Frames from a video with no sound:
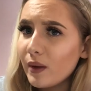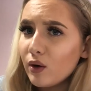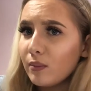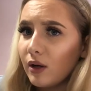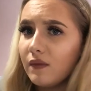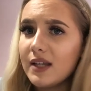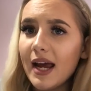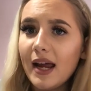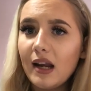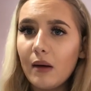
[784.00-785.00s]
we all moved
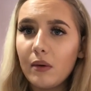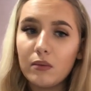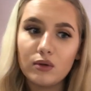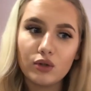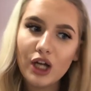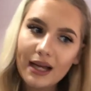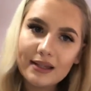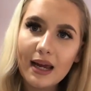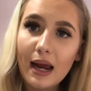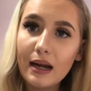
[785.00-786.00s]
in, and we was all
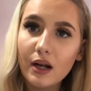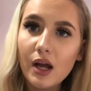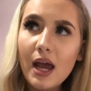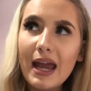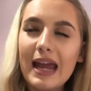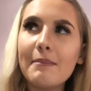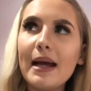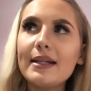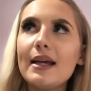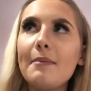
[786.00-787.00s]
chatting, and it
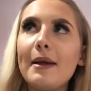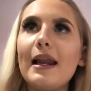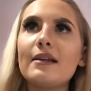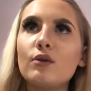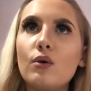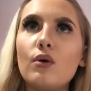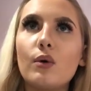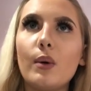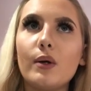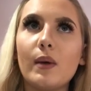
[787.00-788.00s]
makes it a bit less
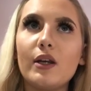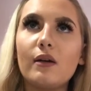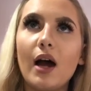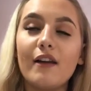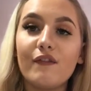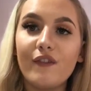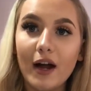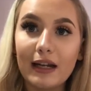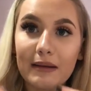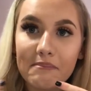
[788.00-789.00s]
awkward when you kind of
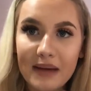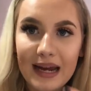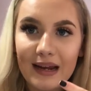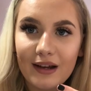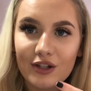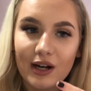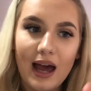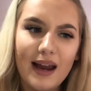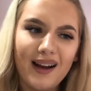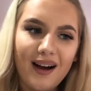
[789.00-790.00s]
finally meet, because you're
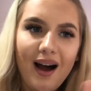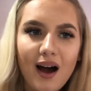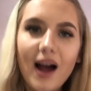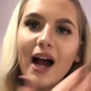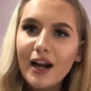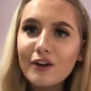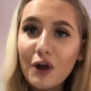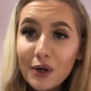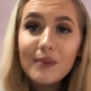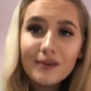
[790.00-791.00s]
like, oh, I kind of
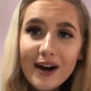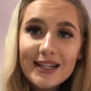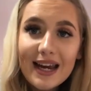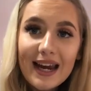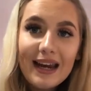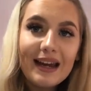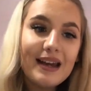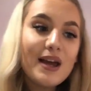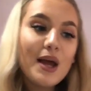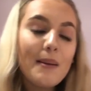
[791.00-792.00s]
know you already.
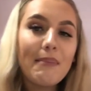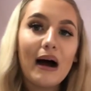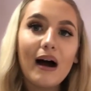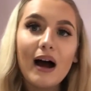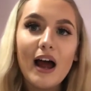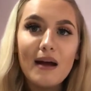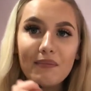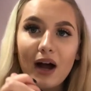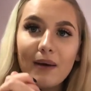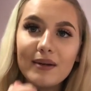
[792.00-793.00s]
But
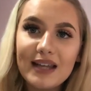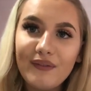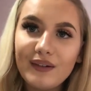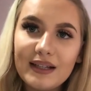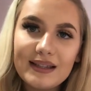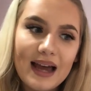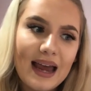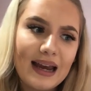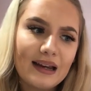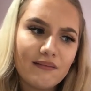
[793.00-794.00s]
I would definitely say,
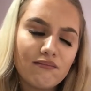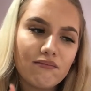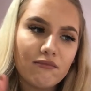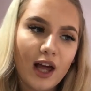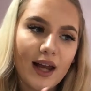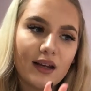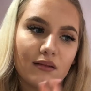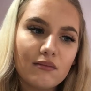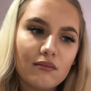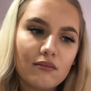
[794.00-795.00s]
like,
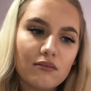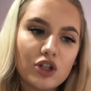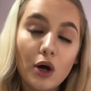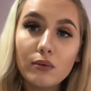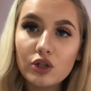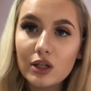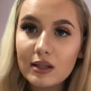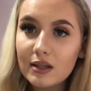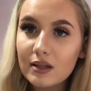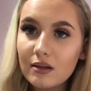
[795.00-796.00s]
don't
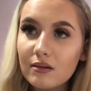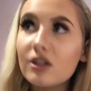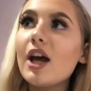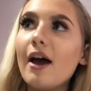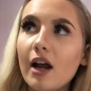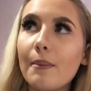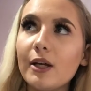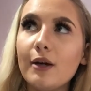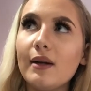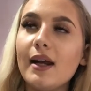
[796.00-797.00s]
just turn up at
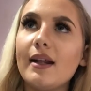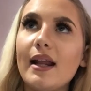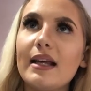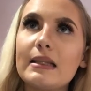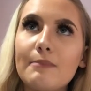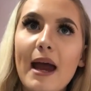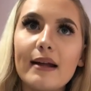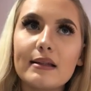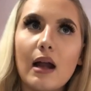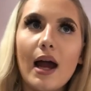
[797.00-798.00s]
uni and then
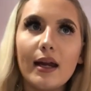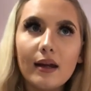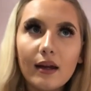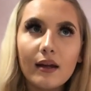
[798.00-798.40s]
expect, like,